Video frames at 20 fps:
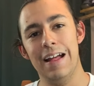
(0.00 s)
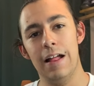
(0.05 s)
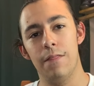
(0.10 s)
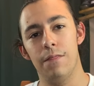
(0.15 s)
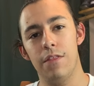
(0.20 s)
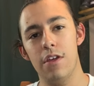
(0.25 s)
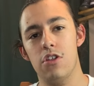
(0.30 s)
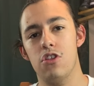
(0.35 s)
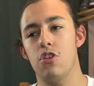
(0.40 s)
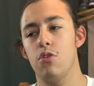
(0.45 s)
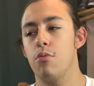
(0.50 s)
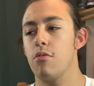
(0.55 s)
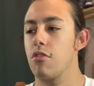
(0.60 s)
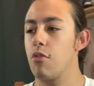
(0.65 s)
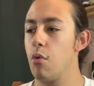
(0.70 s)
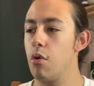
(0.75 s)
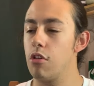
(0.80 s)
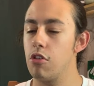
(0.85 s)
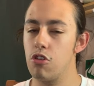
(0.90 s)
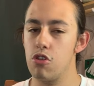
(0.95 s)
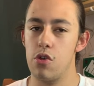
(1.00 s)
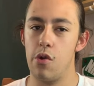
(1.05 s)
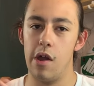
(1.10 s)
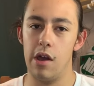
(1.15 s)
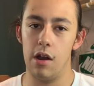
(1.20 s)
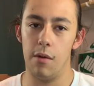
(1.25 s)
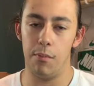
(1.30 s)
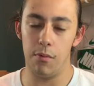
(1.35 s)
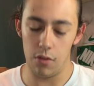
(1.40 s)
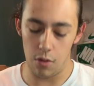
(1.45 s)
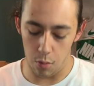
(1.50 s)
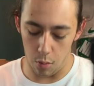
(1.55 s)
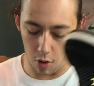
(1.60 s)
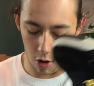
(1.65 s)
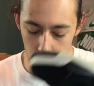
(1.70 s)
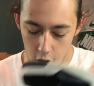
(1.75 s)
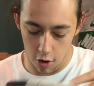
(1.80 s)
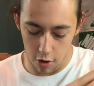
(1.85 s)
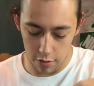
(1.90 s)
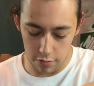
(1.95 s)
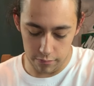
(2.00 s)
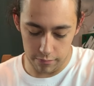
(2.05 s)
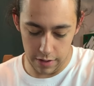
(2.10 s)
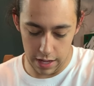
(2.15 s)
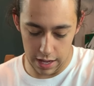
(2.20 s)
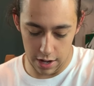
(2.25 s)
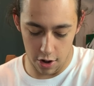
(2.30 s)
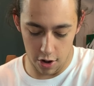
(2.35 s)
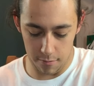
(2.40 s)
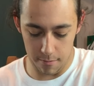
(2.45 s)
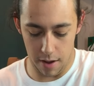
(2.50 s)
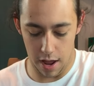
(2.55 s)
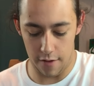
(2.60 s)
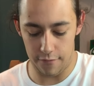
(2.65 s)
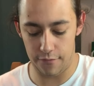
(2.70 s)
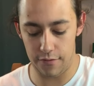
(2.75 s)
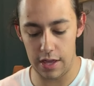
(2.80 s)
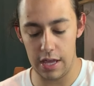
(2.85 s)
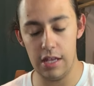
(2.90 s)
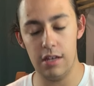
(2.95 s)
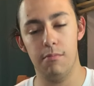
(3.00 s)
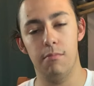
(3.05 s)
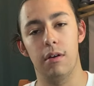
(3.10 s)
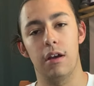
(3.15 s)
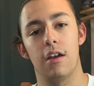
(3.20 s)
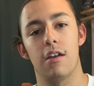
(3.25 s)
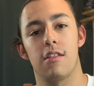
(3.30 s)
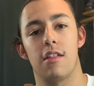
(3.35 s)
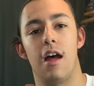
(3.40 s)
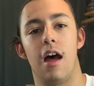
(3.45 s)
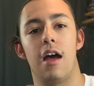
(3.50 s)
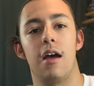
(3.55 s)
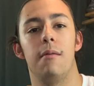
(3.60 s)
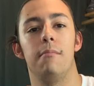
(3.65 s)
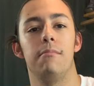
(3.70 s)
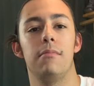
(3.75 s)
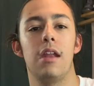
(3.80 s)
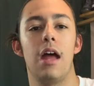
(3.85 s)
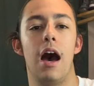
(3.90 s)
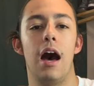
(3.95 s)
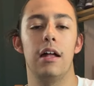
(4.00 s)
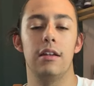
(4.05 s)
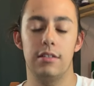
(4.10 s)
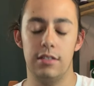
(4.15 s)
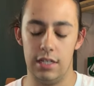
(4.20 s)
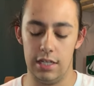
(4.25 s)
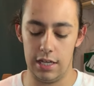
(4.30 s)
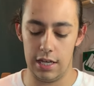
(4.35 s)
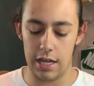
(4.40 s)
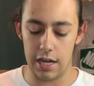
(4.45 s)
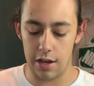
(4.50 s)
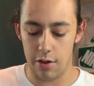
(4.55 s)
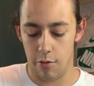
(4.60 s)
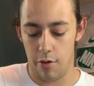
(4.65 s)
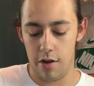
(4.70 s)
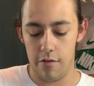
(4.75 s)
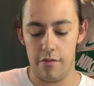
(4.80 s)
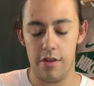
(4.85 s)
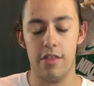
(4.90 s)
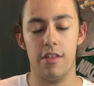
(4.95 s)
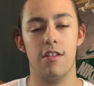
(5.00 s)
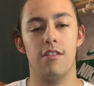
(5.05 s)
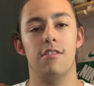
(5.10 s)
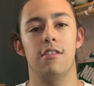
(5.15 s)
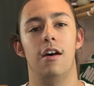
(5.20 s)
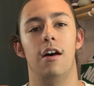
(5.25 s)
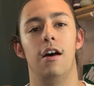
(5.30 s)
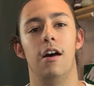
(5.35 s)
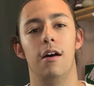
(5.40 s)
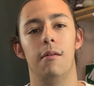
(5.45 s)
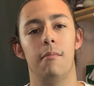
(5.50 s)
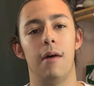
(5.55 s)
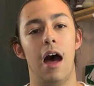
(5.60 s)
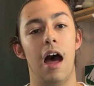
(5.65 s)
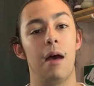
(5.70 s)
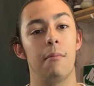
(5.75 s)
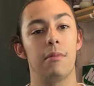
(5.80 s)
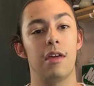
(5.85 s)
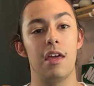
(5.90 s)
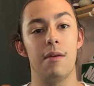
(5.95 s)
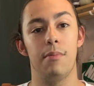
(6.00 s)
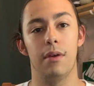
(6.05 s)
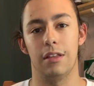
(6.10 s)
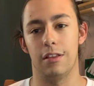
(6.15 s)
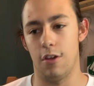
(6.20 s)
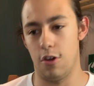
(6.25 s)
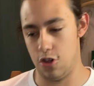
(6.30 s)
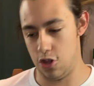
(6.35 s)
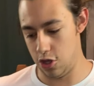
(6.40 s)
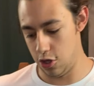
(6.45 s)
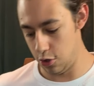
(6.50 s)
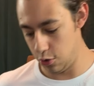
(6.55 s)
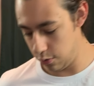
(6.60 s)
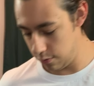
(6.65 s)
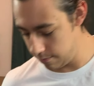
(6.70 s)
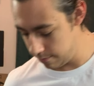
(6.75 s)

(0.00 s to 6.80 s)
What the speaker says: this shoe is going straight up on the wall and on my feet because I am not getting rid of it this time. I'm keeping this shoe.